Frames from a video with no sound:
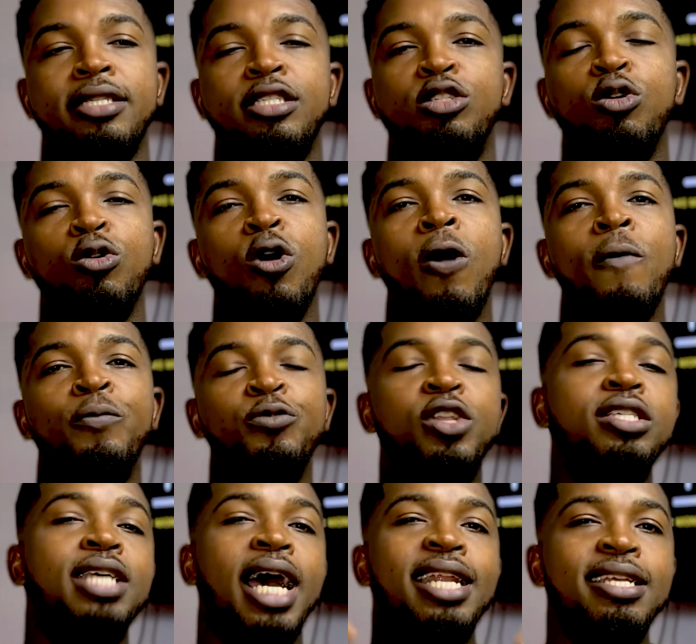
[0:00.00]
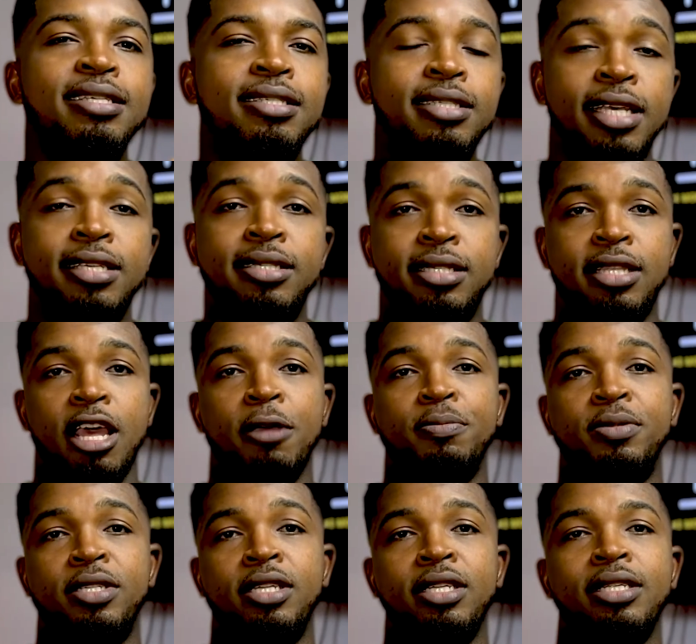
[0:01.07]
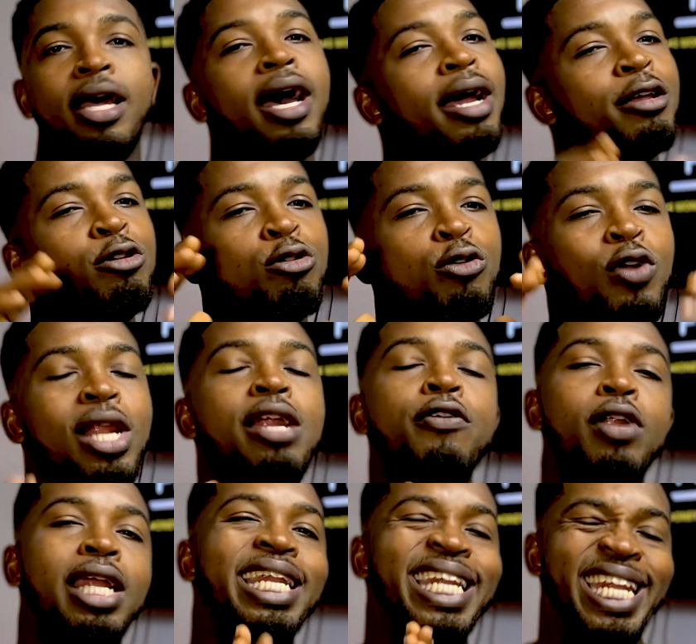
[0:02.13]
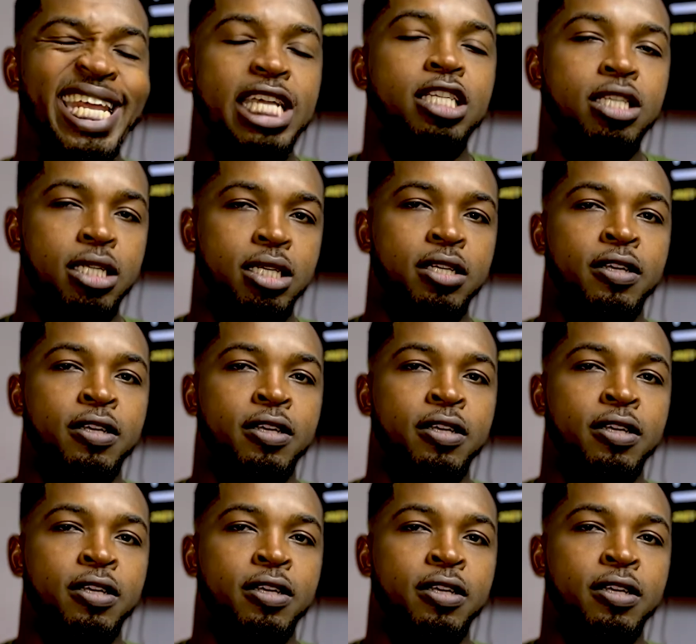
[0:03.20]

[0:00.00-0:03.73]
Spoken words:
So these are the 6 steps that you really need